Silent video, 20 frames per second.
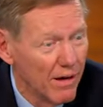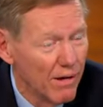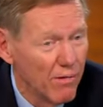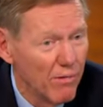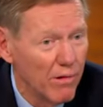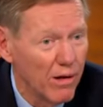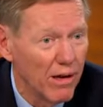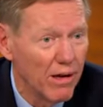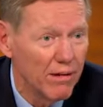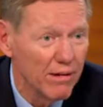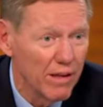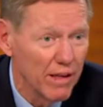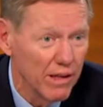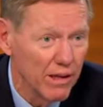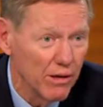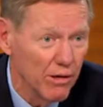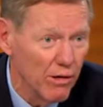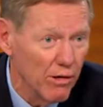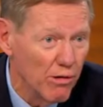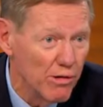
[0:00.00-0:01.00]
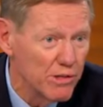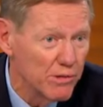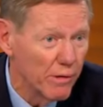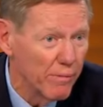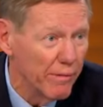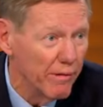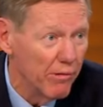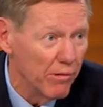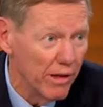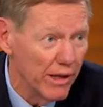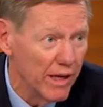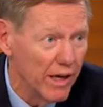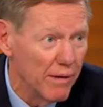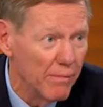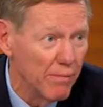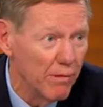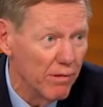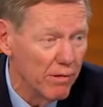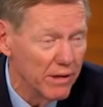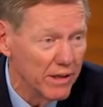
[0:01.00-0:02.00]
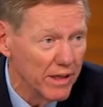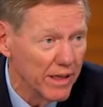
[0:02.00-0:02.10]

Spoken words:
Well, you always want to be really humble and